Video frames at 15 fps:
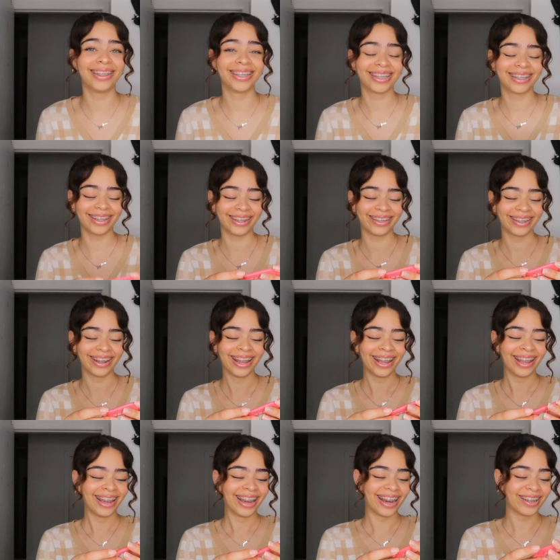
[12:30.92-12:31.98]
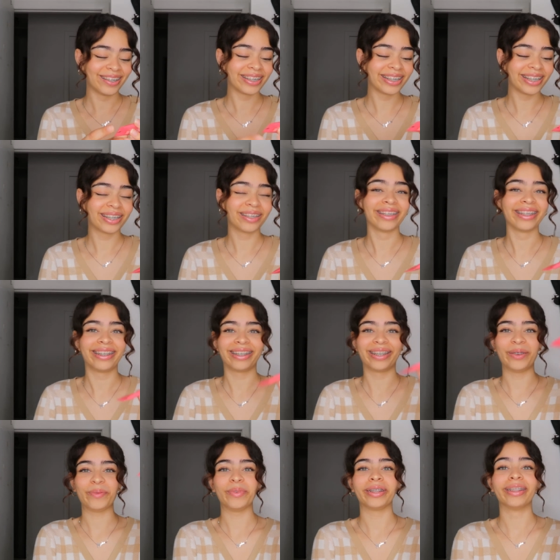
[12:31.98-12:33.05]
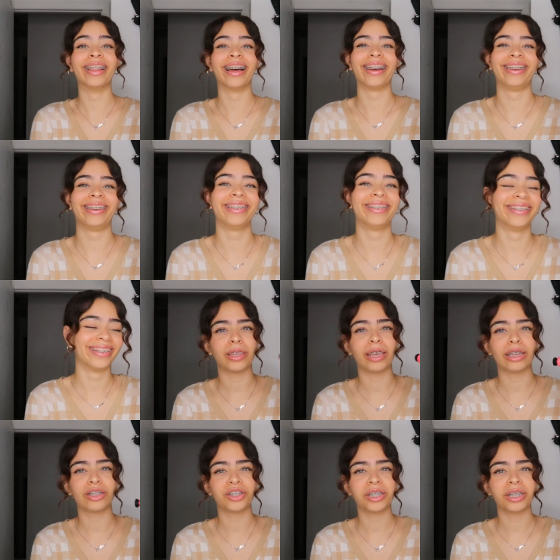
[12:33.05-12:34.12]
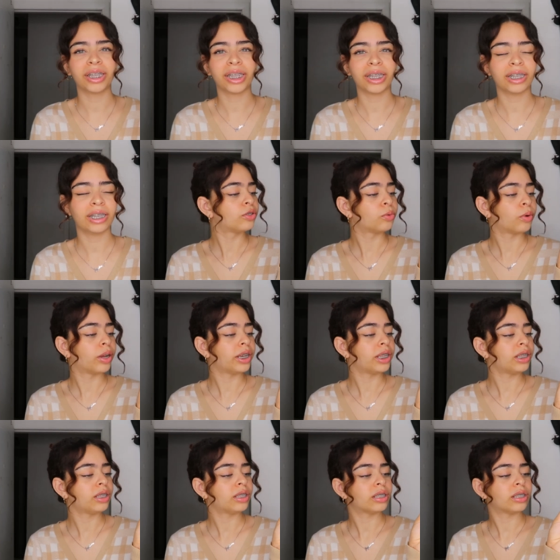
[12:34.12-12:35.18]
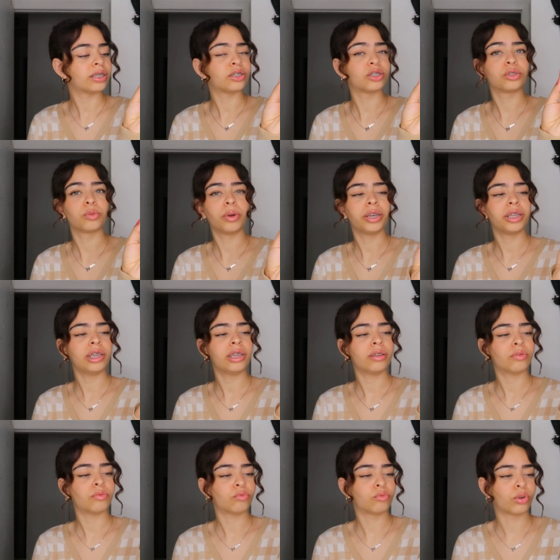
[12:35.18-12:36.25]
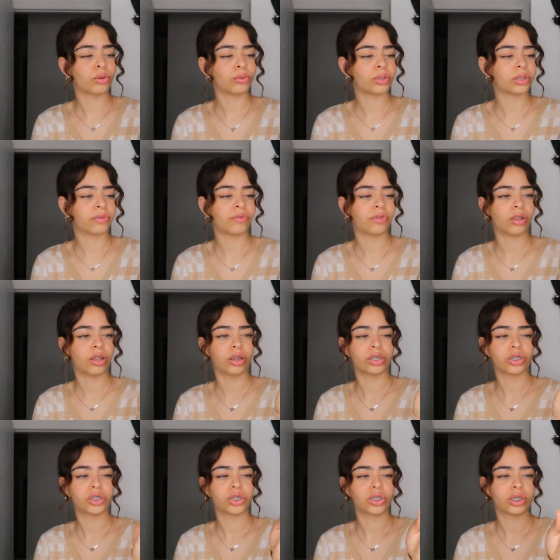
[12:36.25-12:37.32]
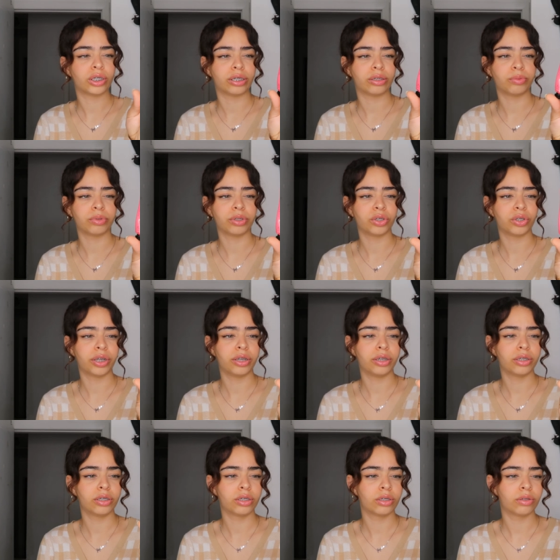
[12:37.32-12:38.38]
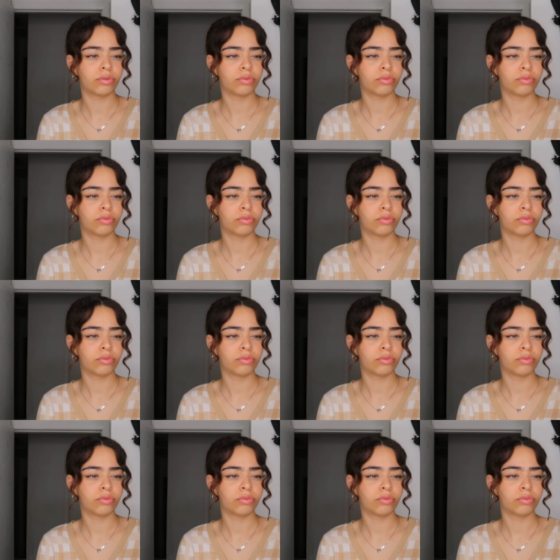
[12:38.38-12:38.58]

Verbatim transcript: So I really need something to keep me alive. Yeah, Cheeky twenty, it's twenty Rose Flush. That's what the shade is.